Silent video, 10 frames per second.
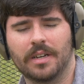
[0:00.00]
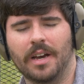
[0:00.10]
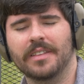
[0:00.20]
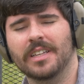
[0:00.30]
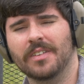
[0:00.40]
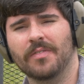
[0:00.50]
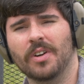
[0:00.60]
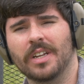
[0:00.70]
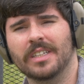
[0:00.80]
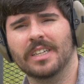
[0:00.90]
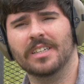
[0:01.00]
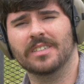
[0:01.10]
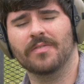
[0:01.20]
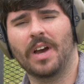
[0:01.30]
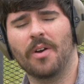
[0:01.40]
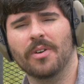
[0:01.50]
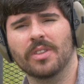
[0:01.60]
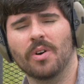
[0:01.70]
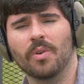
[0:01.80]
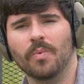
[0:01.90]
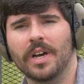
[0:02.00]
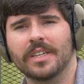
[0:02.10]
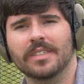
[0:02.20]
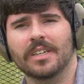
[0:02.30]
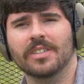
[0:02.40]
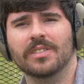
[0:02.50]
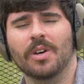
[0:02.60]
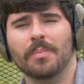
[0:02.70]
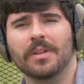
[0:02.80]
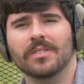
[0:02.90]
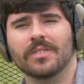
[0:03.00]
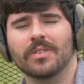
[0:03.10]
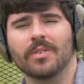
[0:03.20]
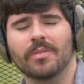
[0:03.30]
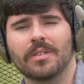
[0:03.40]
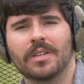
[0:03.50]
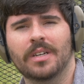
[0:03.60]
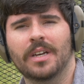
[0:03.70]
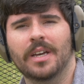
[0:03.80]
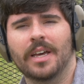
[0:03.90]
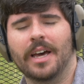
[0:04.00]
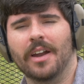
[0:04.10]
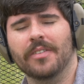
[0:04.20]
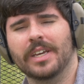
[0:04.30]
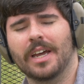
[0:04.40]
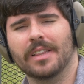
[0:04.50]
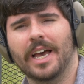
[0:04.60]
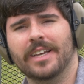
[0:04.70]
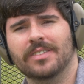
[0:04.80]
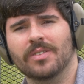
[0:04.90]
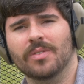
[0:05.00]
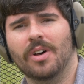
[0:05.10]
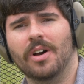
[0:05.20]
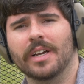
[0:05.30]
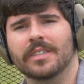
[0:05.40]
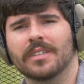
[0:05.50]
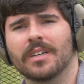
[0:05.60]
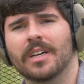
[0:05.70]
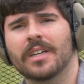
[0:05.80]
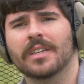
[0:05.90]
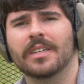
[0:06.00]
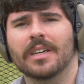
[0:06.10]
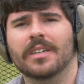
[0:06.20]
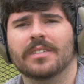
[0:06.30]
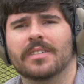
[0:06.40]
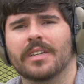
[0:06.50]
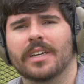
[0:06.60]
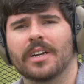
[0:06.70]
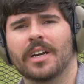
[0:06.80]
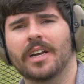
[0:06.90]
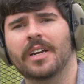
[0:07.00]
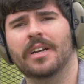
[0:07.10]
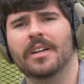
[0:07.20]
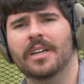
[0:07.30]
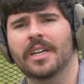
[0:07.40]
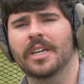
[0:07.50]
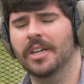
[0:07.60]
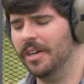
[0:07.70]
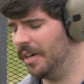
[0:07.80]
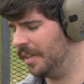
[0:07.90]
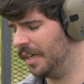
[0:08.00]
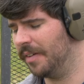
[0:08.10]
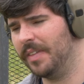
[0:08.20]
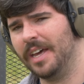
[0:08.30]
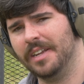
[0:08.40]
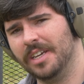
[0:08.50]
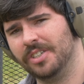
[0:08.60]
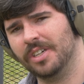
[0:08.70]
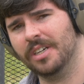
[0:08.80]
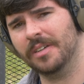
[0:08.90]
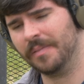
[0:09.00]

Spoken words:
I think the verdict is if I were in the Old West, I'd just open a saloon. I don't think I'd last too long as a gunslinger or anything of that nature.